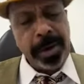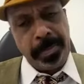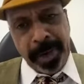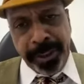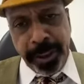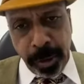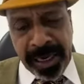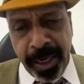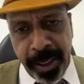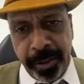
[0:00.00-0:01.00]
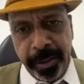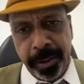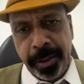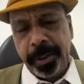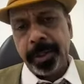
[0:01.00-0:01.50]
Pleasure to be here.
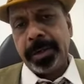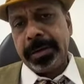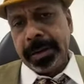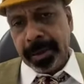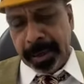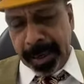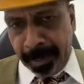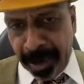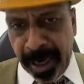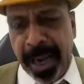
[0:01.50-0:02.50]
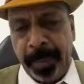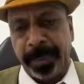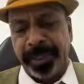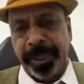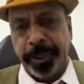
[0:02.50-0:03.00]
I'm really happy.
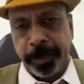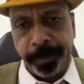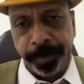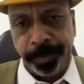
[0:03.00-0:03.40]
Thank you.